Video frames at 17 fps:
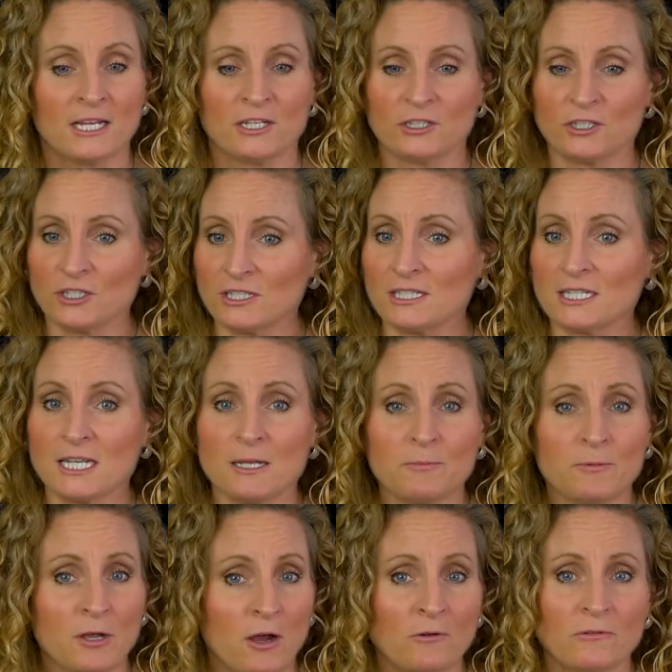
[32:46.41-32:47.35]
and just
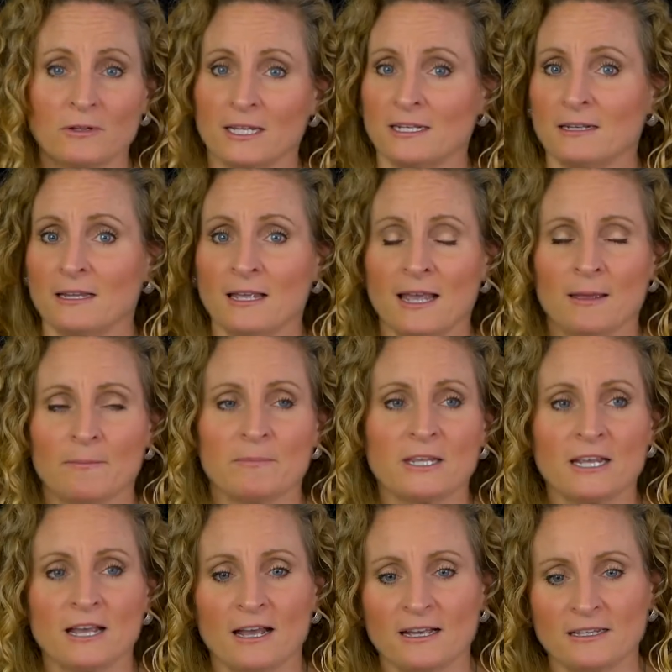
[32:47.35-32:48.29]
keep going,
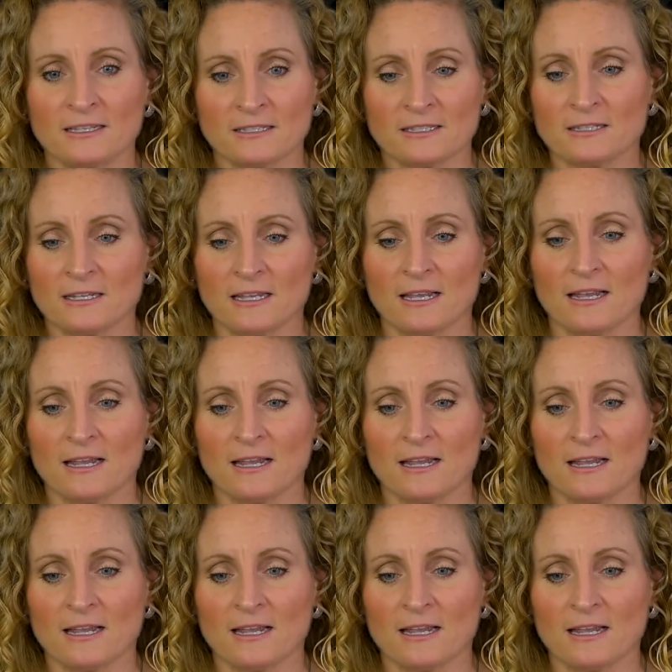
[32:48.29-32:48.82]
because